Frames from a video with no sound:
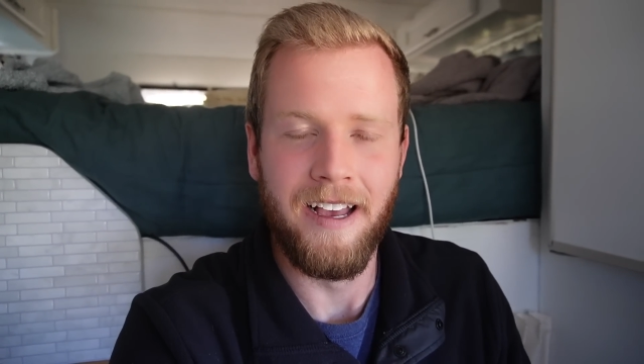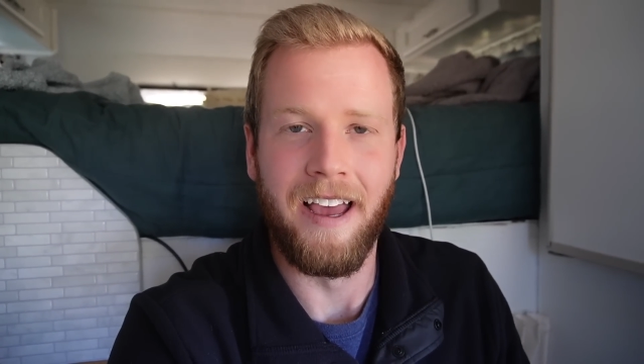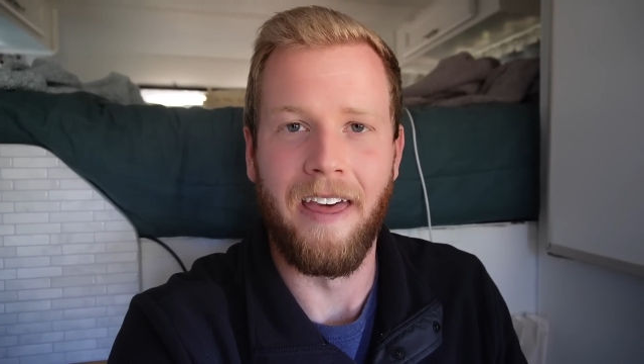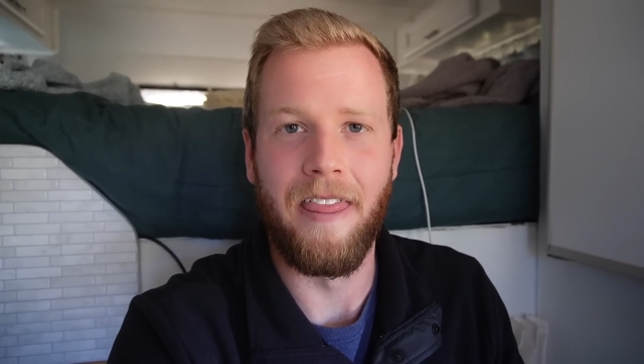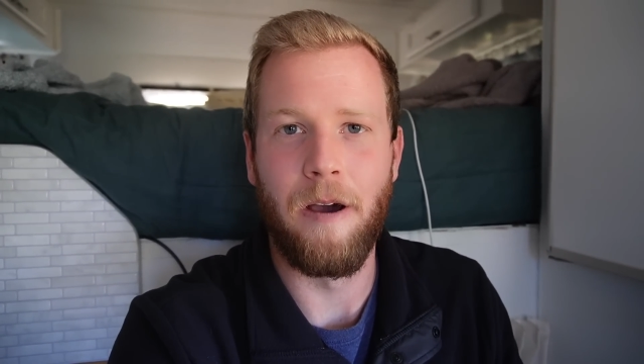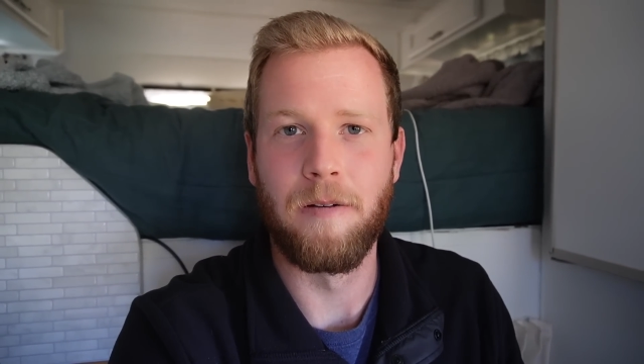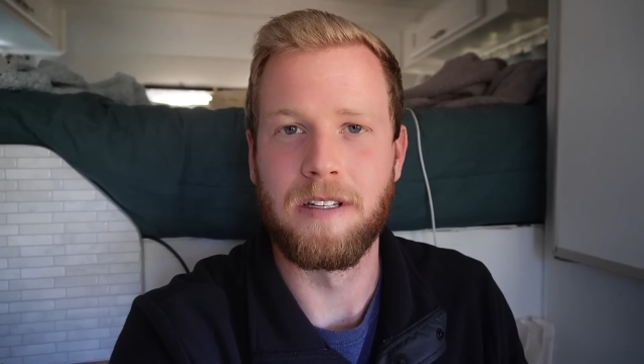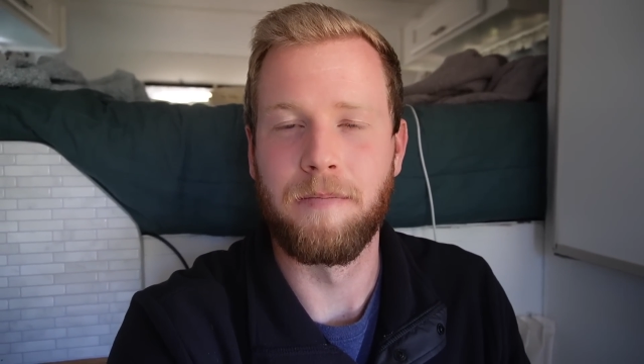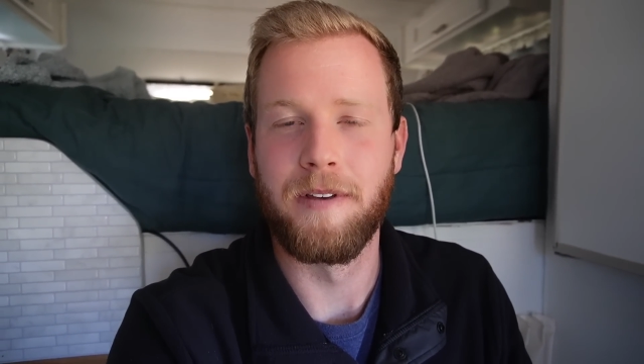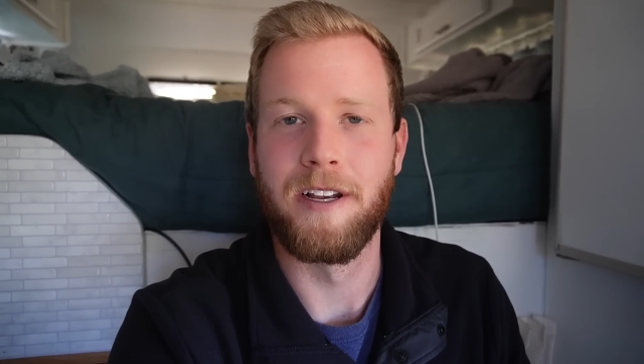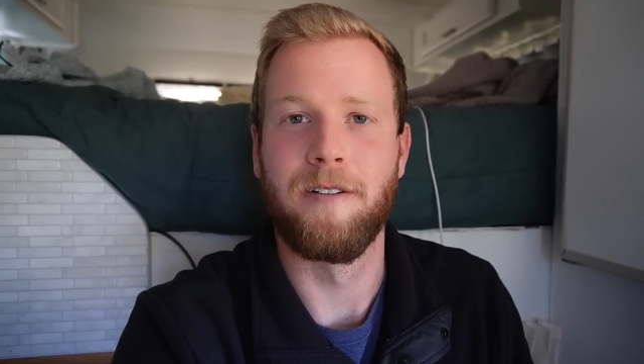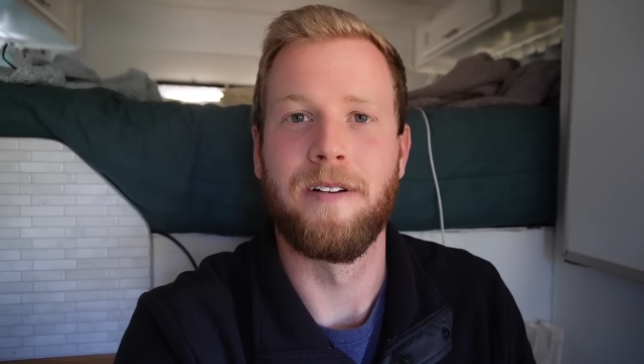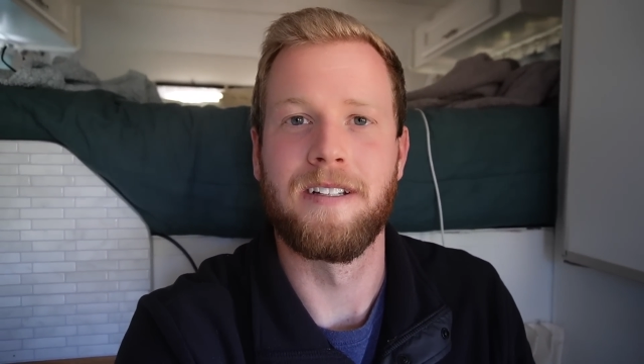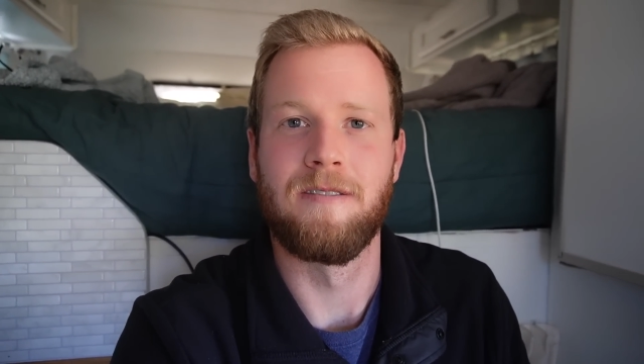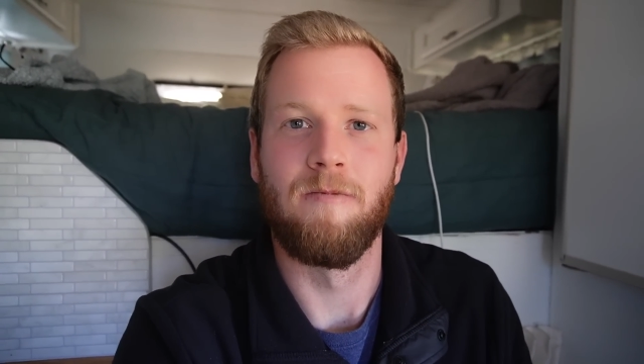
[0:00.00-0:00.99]
and that was a big
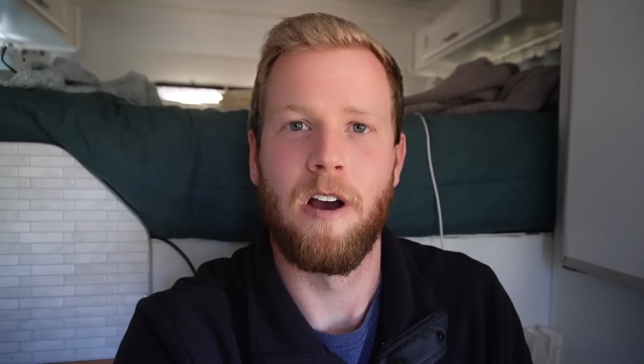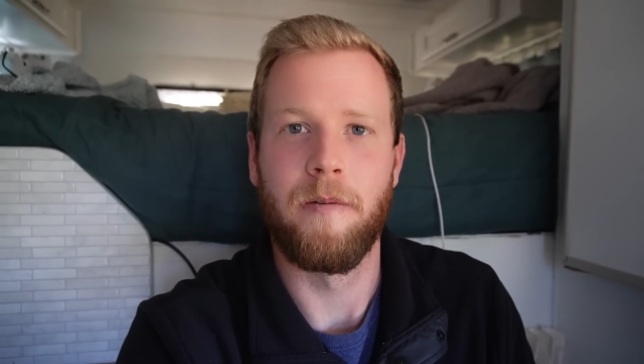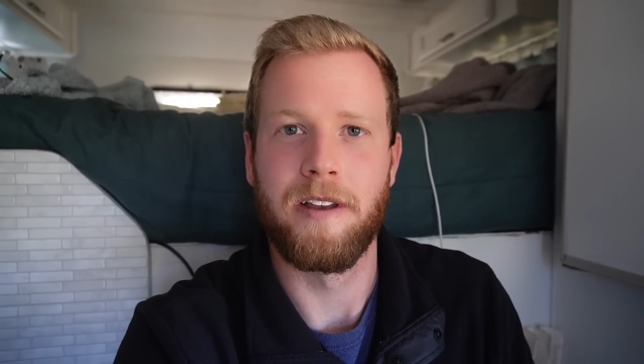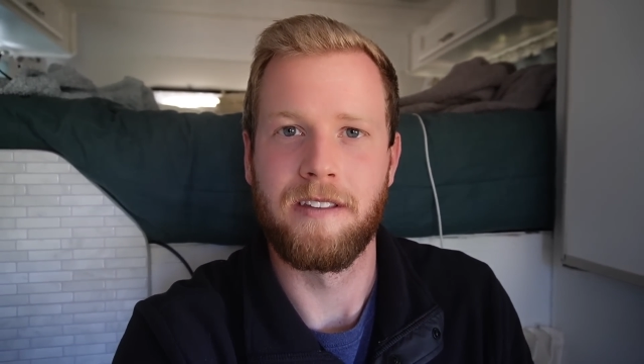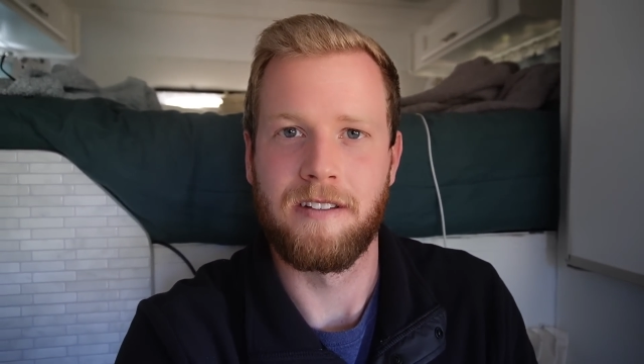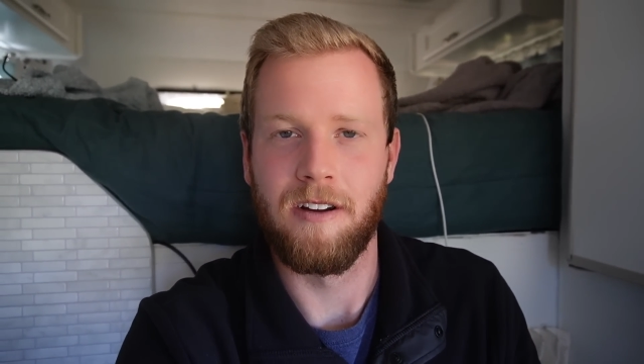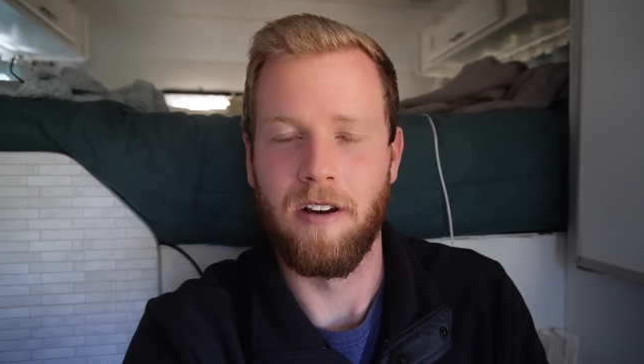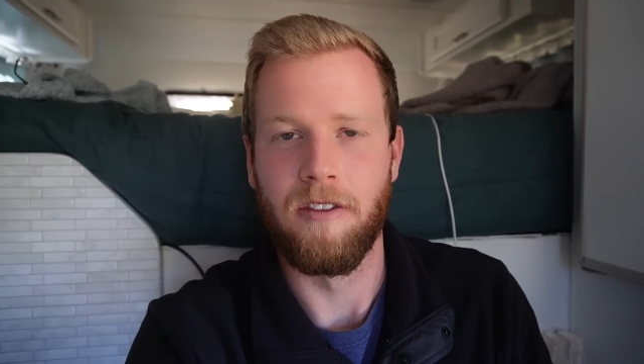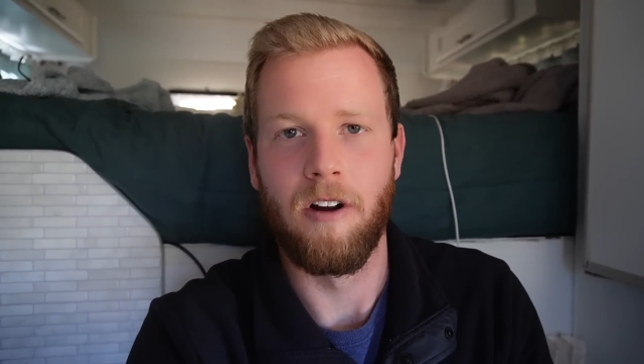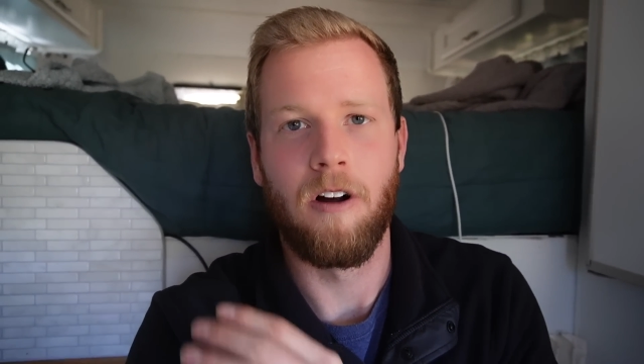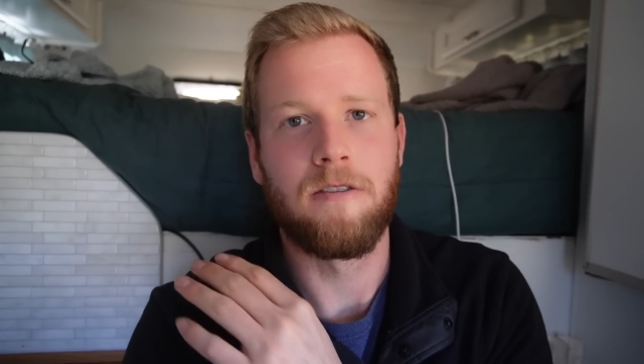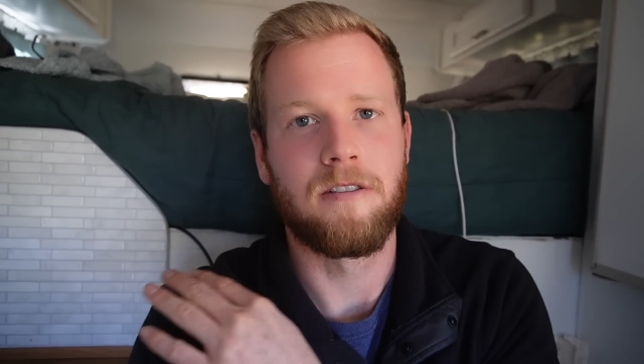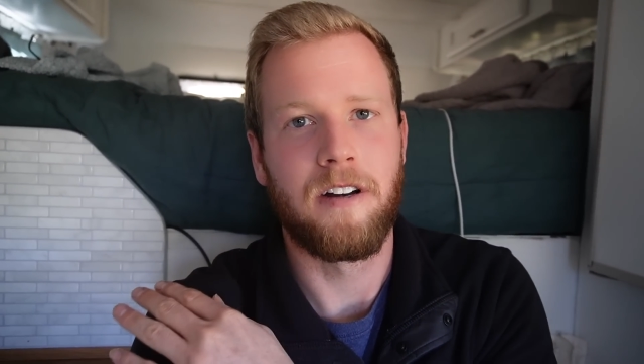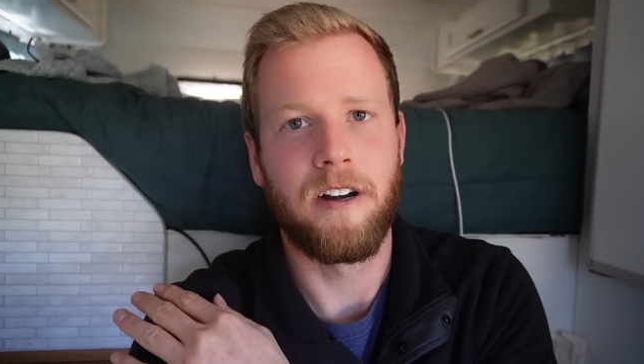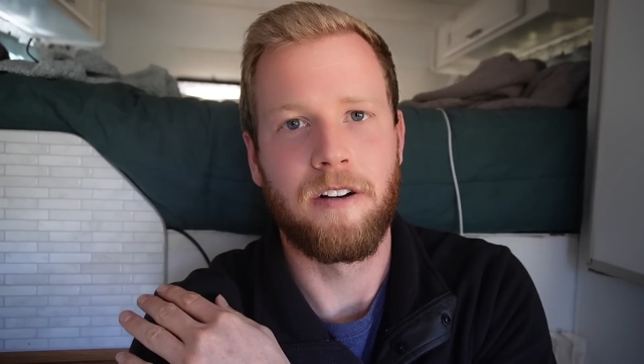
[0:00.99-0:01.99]
reason why we installed the
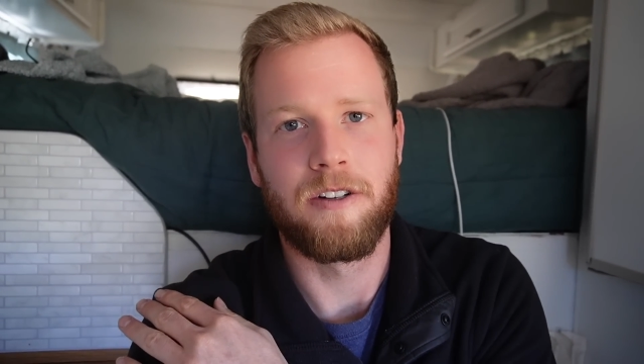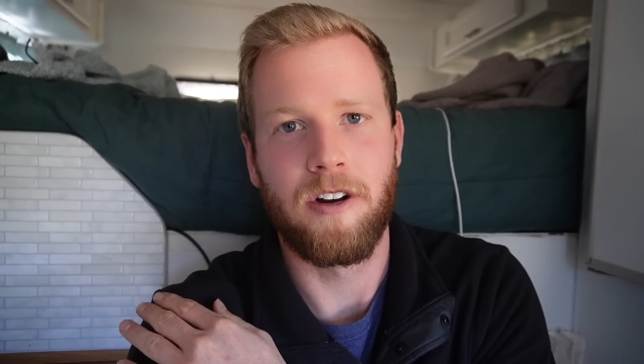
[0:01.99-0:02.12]
alternator